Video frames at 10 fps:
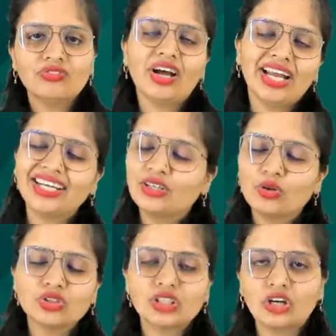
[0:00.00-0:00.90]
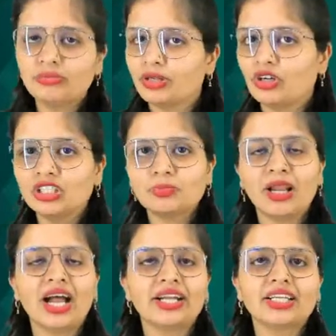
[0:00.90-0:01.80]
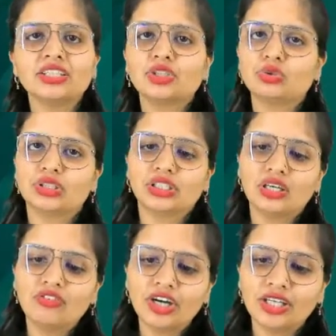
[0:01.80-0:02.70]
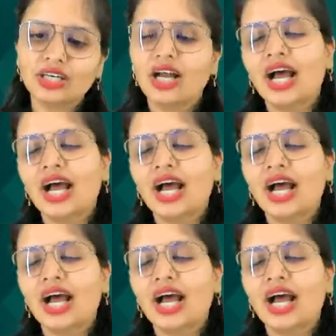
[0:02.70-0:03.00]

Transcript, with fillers: Why it goes down? Because plant is using the water.